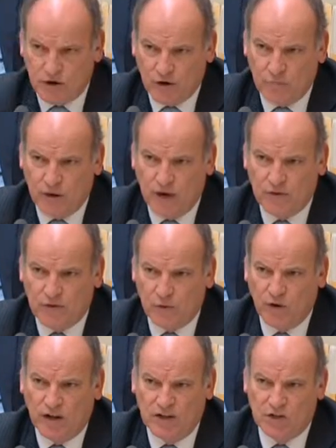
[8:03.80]
about the
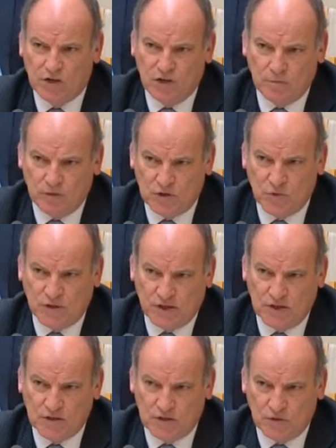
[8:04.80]
relationship between
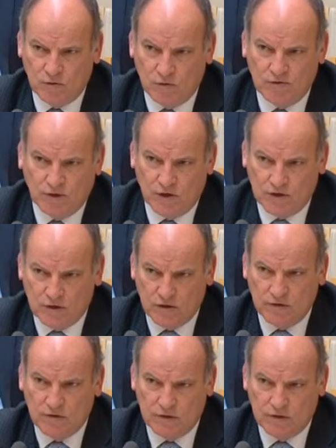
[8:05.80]
us and the Rural Fire Service.